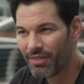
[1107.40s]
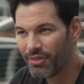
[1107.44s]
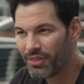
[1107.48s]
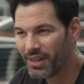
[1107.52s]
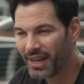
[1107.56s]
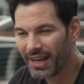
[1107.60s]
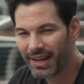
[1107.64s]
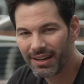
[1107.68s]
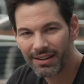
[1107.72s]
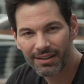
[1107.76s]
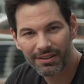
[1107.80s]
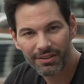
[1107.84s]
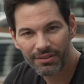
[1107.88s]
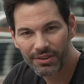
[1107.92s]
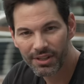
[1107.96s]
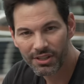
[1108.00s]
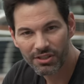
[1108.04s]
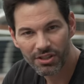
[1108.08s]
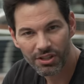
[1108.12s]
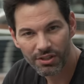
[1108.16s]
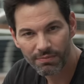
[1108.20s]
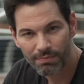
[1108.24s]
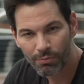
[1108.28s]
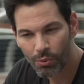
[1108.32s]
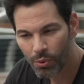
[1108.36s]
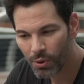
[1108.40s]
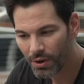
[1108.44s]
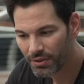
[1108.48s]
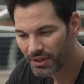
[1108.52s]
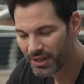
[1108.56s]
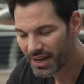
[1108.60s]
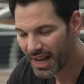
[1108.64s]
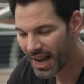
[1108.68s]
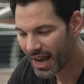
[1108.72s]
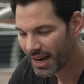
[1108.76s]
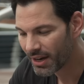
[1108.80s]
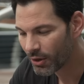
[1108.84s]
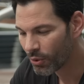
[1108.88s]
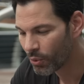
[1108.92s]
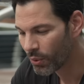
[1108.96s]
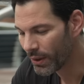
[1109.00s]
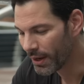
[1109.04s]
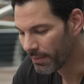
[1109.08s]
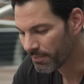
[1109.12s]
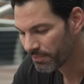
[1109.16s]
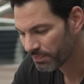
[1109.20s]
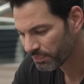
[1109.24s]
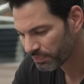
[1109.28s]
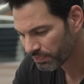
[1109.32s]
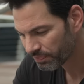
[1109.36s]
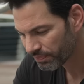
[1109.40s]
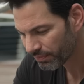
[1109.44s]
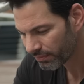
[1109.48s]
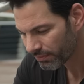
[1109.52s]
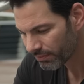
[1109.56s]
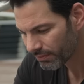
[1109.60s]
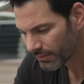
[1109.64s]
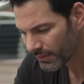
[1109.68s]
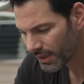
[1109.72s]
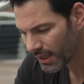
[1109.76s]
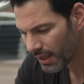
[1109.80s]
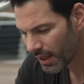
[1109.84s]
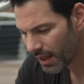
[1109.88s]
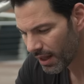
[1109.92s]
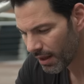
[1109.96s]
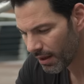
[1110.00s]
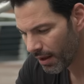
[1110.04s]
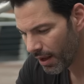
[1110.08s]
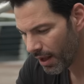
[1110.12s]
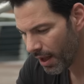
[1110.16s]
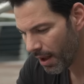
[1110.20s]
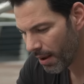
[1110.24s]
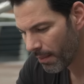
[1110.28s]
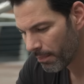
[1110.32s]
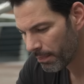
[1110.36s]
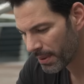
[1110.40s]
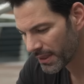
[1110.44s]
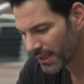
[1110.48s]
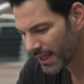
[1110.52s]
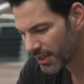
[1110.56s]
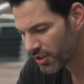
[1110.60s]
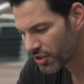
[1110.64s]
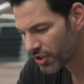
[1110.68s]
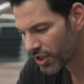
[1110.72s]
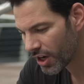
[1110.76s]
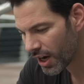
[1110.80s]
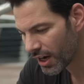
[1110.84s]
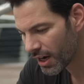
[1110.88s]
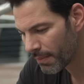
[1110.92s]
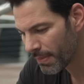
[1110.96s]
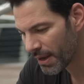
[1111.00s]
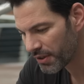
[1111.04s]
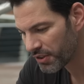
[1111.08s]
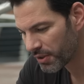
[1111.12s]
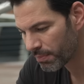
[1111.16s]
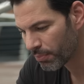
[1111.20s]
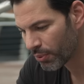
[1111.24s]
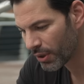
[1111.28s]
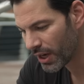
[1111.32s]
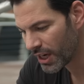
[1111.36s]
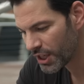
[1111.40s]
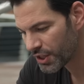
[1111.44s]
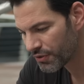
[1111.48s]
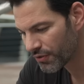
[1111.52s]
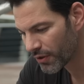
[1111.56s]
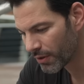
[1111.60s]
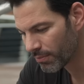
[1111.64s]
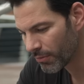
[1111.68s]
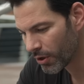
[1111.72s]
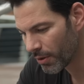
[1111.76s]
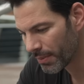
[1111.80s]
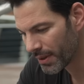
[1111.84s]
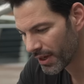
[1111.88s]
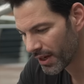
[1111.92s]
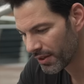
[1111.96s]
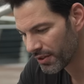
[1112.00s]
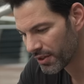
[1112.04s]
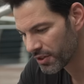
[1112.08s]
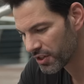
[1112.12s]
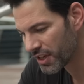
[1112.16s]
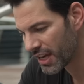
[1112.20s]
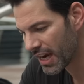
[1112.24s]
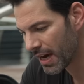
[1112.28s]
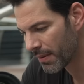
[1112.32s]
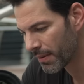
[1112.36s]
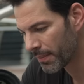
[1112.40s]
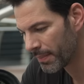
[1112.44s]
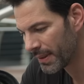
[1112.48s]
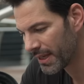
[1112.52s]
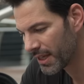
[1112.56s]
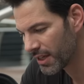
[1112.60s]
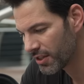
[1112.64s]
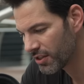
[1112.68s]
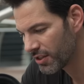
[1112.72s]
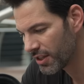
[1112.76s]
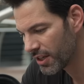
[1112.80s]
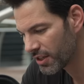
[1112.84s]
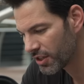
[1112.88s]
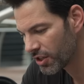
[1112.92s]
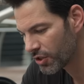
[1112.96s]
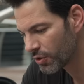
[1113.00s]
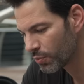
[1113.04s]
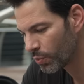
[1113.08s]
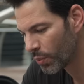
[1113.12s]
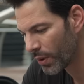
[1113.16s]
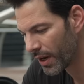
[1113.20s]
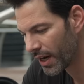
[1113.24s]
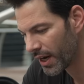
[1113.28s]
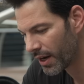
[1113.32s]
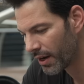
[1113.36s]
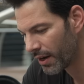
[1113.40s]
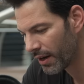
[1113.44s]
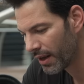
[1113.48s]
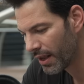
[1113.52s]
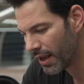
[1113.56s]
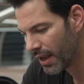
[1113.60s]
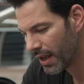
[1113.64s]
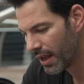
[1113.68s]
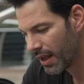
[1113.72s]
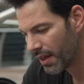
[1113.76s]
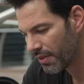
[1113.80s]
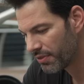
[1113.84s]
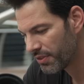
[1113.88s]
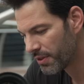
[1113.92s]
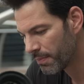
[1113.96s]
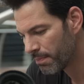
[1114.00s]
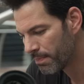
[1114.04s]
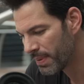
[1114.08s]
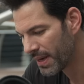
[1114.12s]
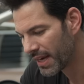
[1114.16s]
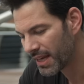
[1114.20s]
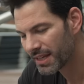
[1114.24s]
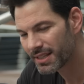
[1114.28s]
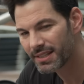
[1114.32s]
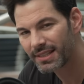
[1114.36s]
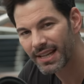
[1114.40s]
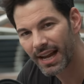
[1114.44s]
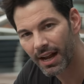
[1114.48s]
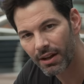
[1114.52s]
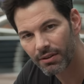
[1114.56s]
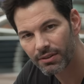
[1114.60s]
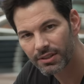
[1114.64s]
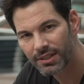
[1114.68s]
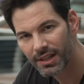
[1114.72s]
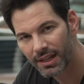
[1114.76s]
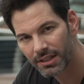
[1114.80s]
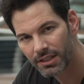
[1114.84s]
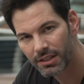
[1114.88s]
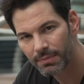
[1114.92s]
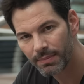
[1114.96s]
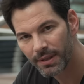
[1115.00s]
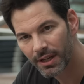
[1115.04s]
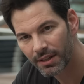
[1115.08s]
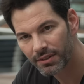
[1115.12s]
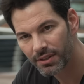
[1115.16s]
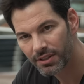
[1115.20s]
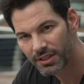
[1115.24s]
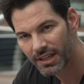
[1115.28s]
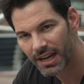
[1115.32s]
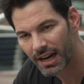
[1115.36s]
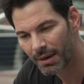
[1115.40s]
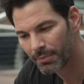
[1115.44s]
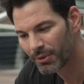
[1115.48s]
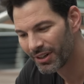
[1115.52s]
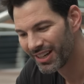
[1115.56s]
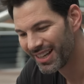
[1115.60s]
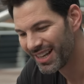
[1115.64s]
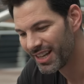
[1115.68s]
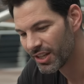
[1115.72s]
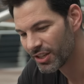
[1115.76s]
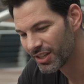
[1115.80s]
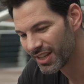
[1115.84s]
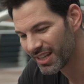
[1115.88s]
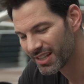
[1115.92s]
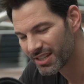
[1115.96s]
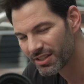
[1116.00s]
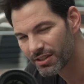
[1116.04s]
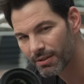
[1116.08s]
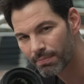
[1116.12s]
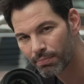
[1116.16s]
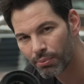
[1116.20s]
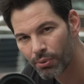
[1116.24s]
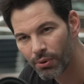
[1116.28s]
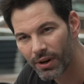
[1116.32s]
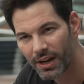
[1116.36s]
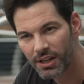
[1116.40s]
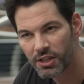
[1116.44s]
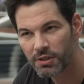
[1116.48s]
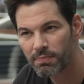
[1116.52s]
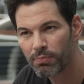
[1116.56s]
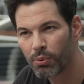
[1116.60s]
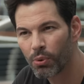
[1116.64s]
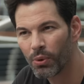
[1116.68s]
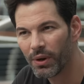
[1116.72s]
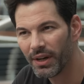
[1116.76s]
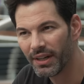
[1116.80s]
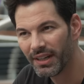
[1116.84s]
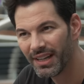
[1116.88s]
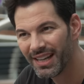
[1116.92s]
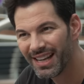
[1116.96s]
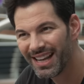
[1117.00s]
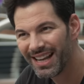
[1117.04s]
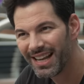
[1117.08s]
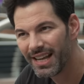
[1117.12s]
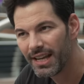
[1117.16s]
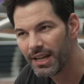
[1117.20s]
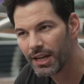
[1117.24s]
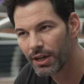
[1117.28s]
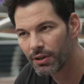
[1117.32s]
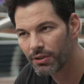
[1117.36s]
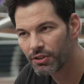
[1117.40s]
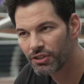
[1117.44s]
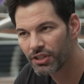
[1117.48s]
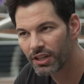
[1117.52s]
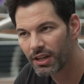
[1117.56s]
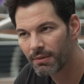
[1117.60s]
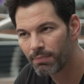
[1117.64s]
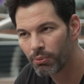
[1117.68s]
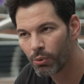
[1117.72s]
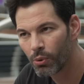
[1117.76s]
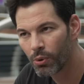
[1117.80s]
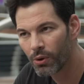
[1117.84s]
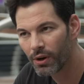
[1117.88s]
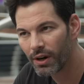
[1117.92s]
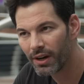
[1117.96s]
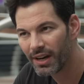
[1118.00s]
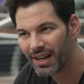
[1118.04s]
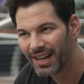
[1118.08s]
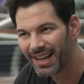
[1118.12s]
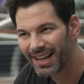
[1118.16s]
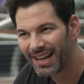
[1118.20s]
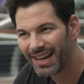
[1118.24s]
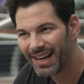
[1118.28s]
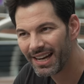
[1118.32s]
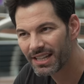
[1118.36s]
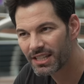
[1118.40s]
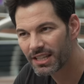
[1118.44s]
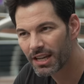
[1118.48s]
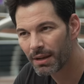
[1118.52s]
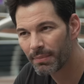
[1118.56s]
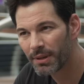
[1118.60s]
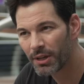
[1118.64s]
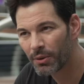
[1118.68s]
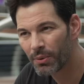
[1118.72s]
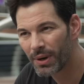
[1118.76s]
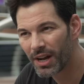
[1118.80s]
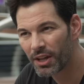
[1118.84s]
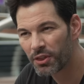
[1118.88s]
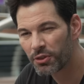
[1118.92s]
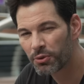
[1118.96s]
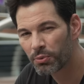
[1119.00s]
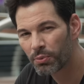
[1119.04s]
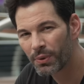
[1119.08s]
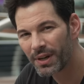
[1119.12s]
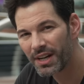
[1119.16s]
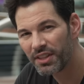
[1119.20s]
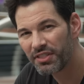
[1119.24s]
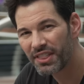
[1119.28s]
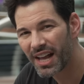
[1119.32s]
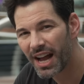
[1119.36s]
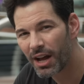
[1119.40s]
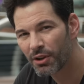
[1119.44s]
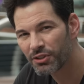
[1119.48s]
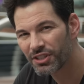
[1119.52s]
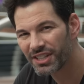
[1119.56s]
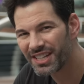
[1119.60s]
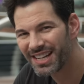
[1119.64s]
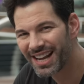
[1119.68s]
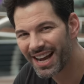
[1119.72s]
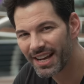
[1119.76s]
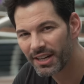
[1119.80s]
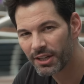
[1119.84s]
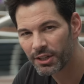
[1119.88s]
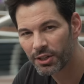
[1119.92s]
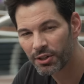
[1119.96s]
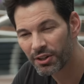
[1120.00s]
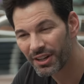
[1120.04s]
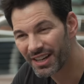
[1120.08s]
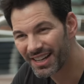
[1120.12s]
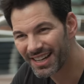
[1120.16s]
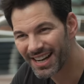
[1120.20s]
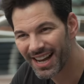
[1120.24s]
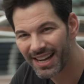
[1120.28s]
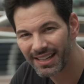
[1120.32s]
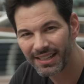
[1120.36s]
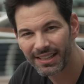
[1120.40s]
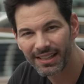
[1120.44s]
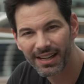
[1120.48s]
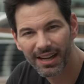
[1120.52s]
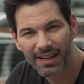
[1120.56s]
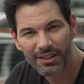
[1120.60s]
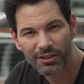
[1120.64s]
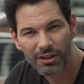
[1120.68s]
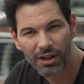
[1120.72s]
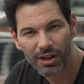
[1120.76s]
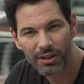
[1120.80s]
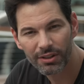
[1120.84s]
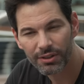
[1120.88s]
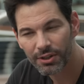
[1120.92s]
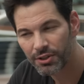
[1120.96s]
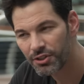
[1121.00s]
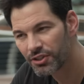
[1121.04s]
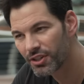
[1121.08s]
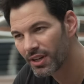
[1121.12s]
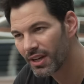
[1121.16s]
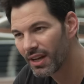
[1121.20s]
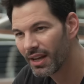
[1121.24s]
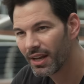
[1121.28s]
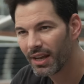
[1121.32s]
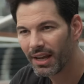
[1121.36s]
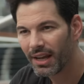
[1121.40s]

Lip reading: then this is more than adequate. But let's talk about the price for a moment on this camera, because this is where the biggest downside to me on this camera is, it's the price point. Here in Singapore, it's coming around $3,999.